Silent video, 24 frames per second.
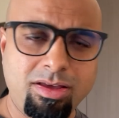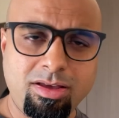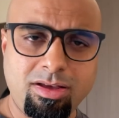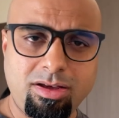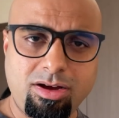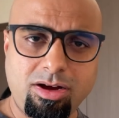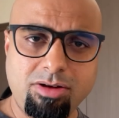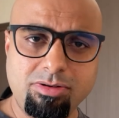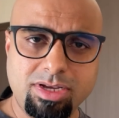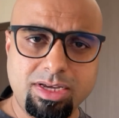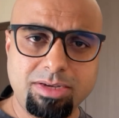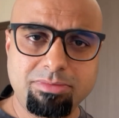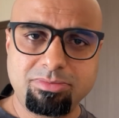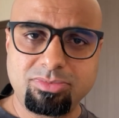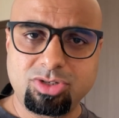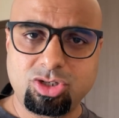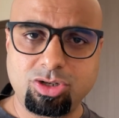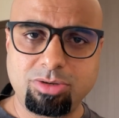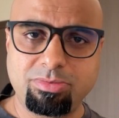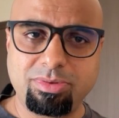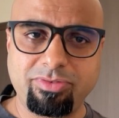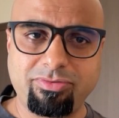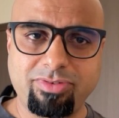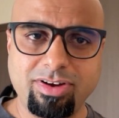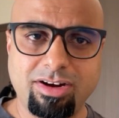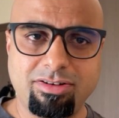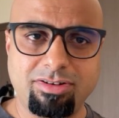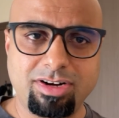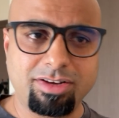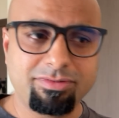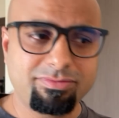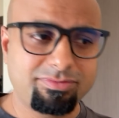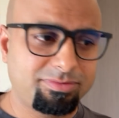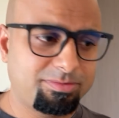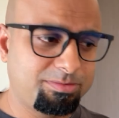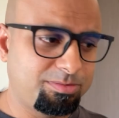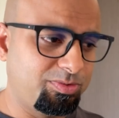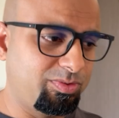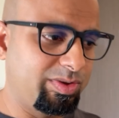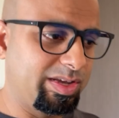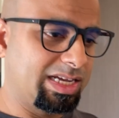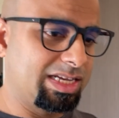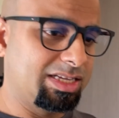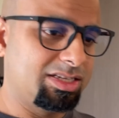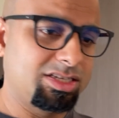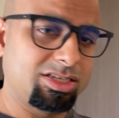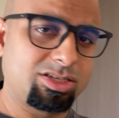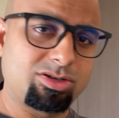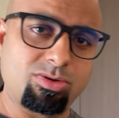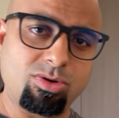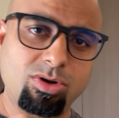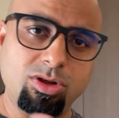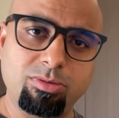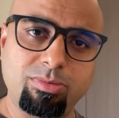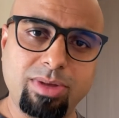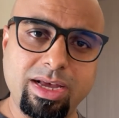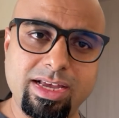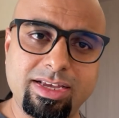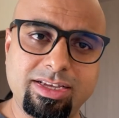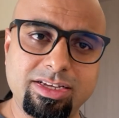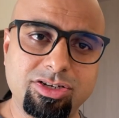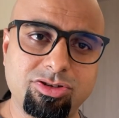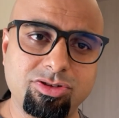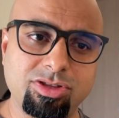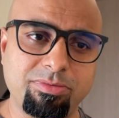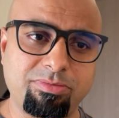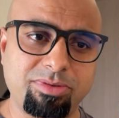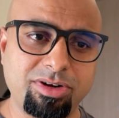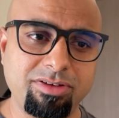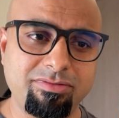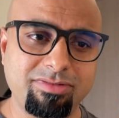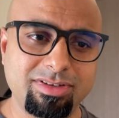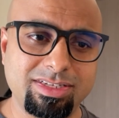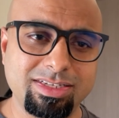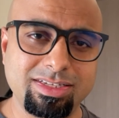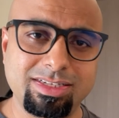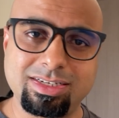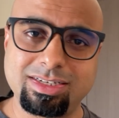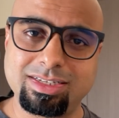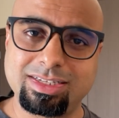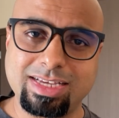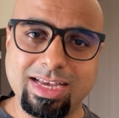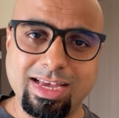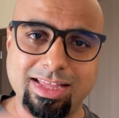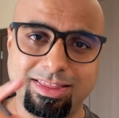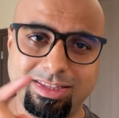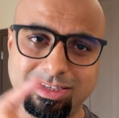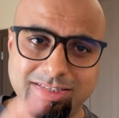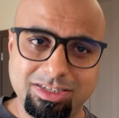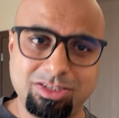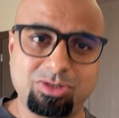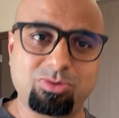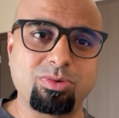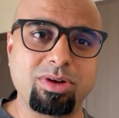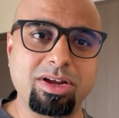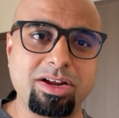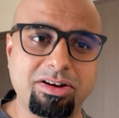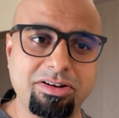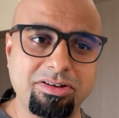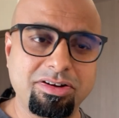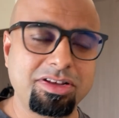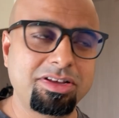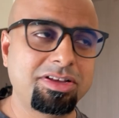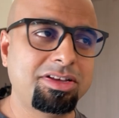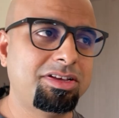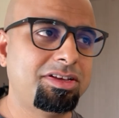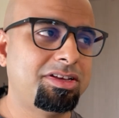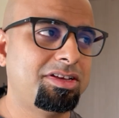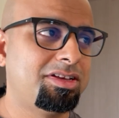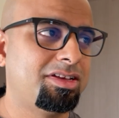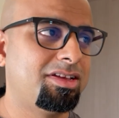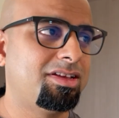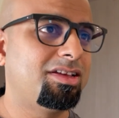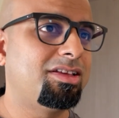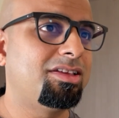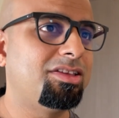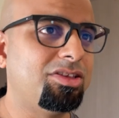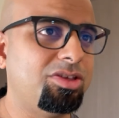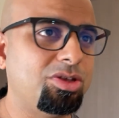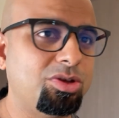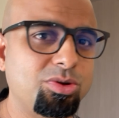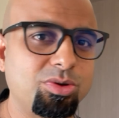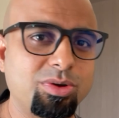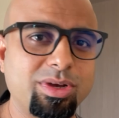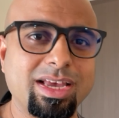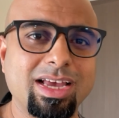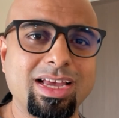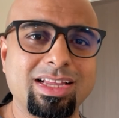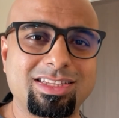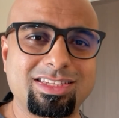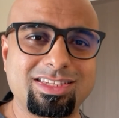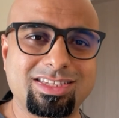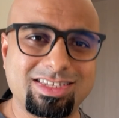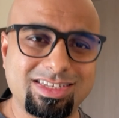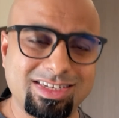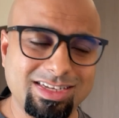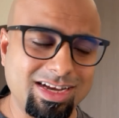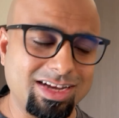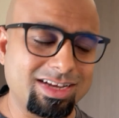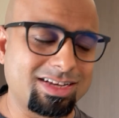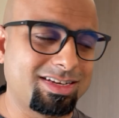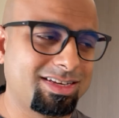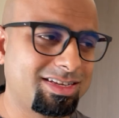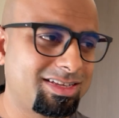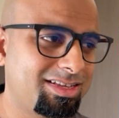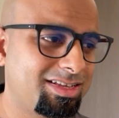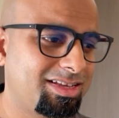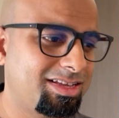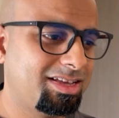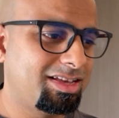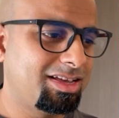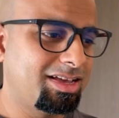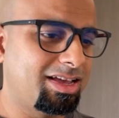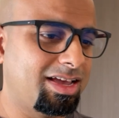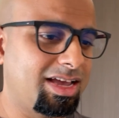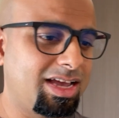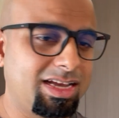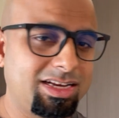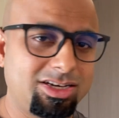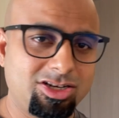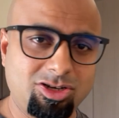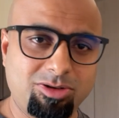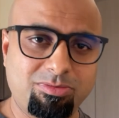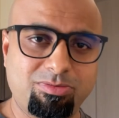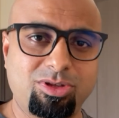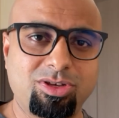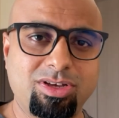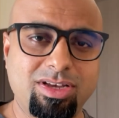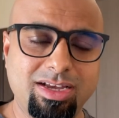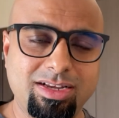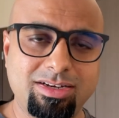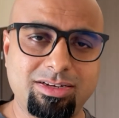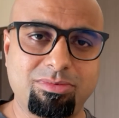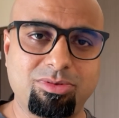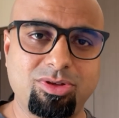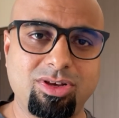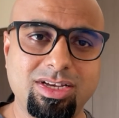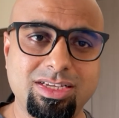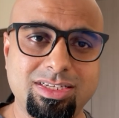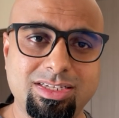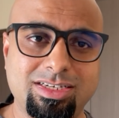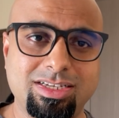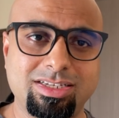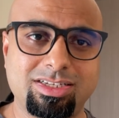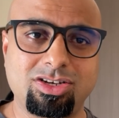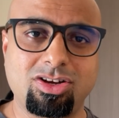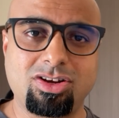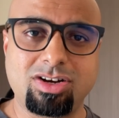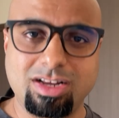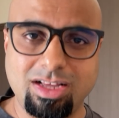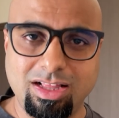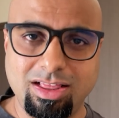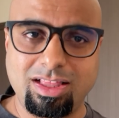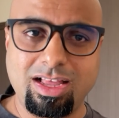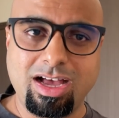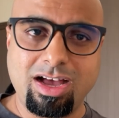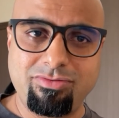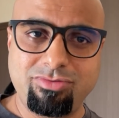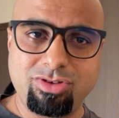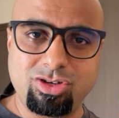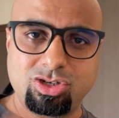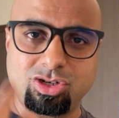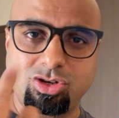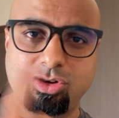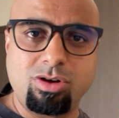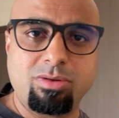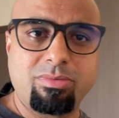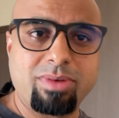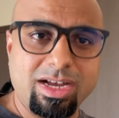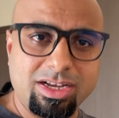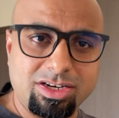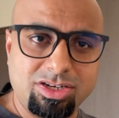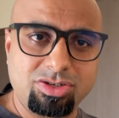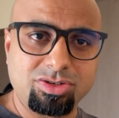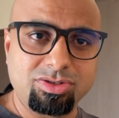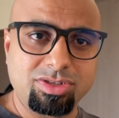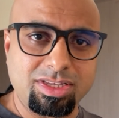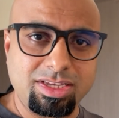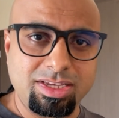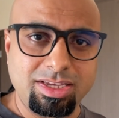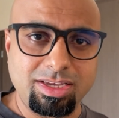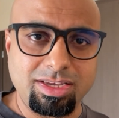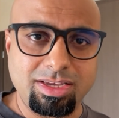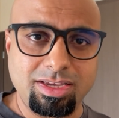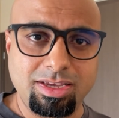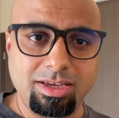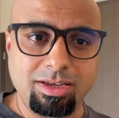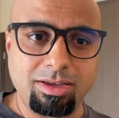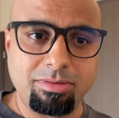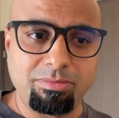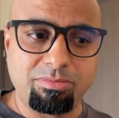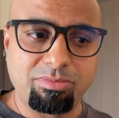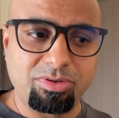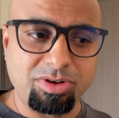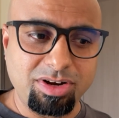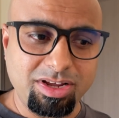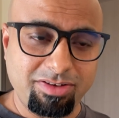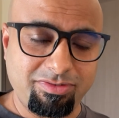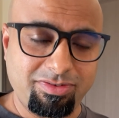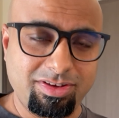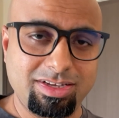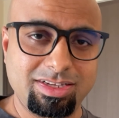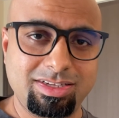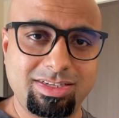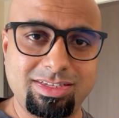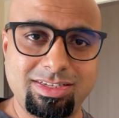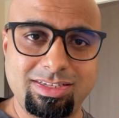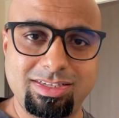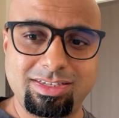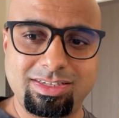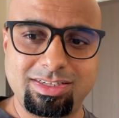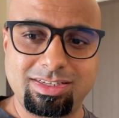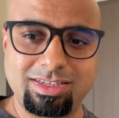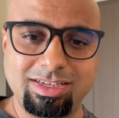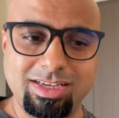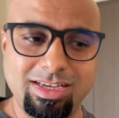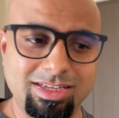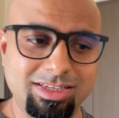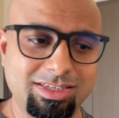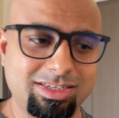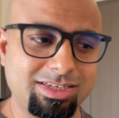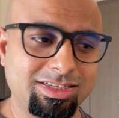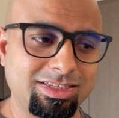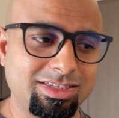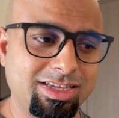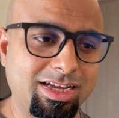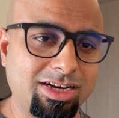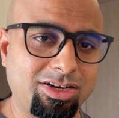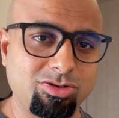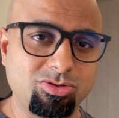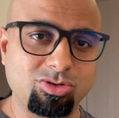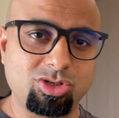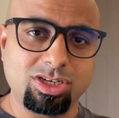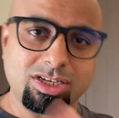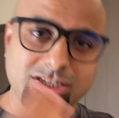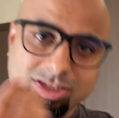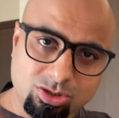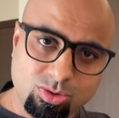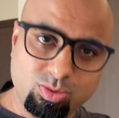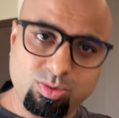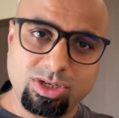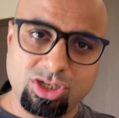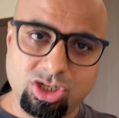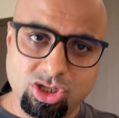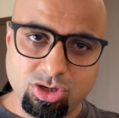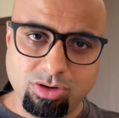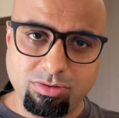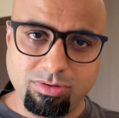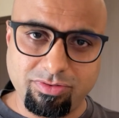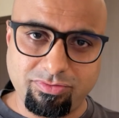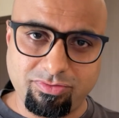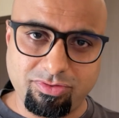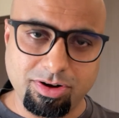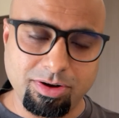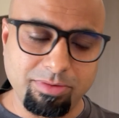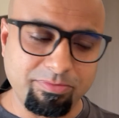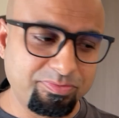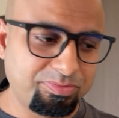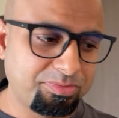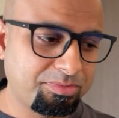Okay, should be fair enough. We can just roll back into the previous instance, and this is where you get stuck. AWS does not allow you to go back to the previous instance that you just switched over from.